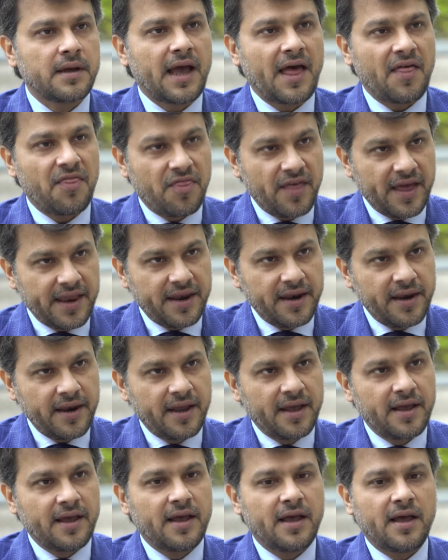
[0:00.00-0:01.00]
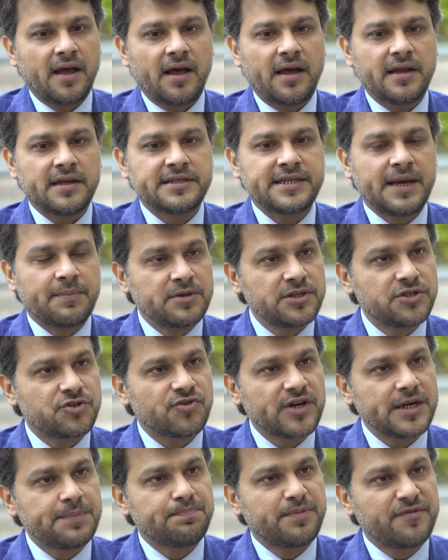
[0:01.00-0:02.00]
and then
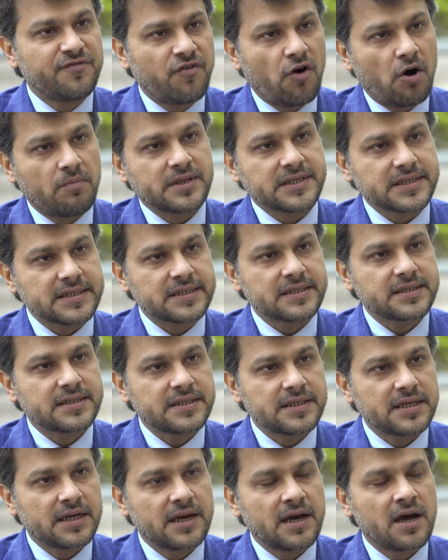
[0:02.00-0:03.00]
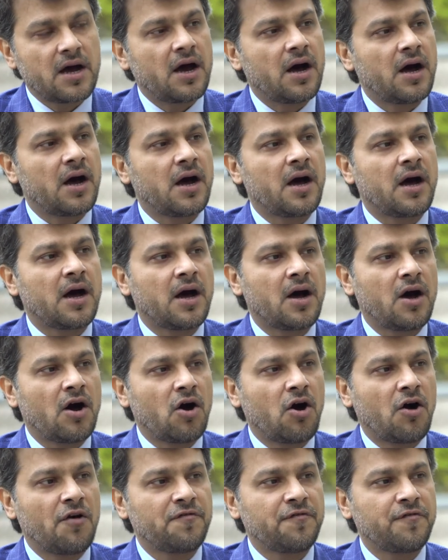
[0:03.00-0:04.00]
demonstrate performance
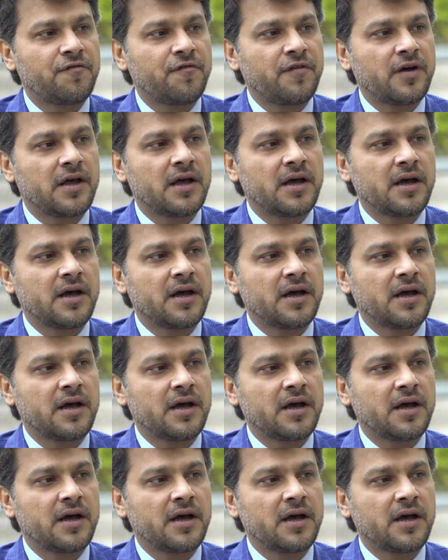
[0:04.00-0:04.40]
of